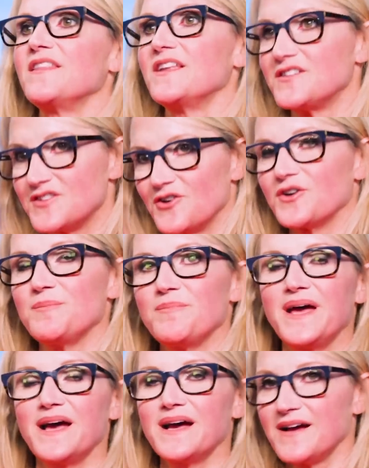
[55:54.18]
and then turn
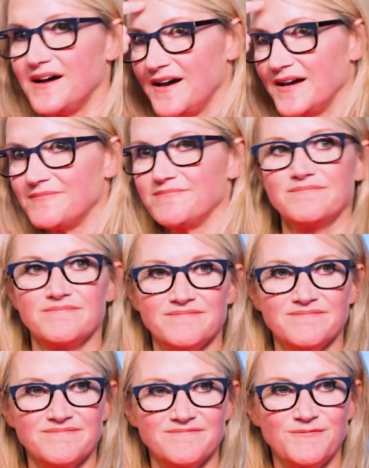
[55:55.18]
it back on
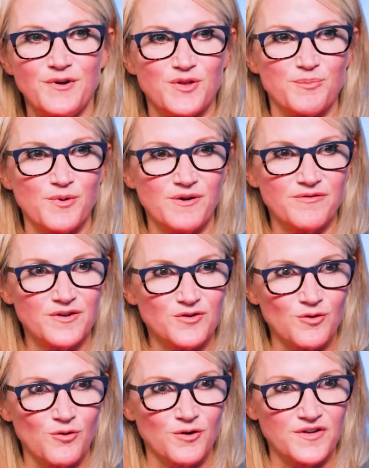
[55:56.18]
with the
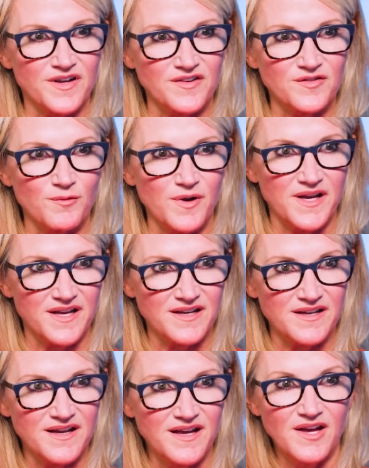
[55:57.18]
prefrontal cortex
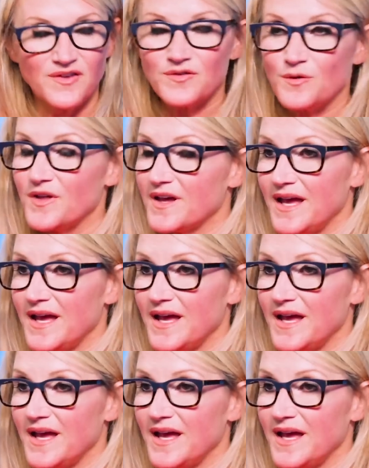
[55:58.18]
awakened. So the